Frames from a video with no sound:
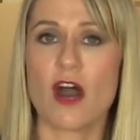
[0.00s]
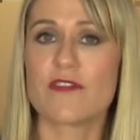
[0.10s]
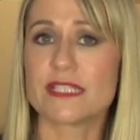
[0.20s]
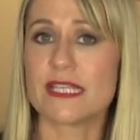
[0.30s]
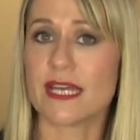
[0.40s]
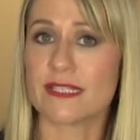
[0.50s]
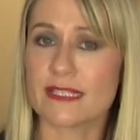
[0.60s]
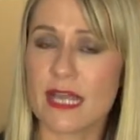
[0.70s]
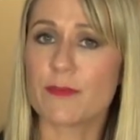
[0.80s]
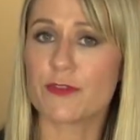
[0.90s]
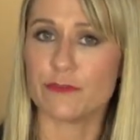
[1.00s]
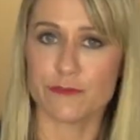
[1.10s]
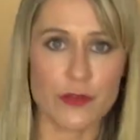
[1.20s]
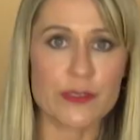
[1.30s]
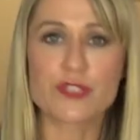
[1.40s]
Obviously, that's come through
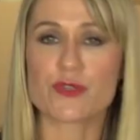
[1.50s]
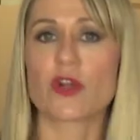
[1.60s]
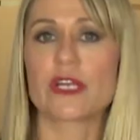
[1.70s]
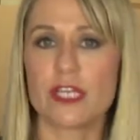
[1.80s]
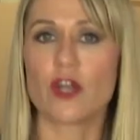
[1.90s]
very strongly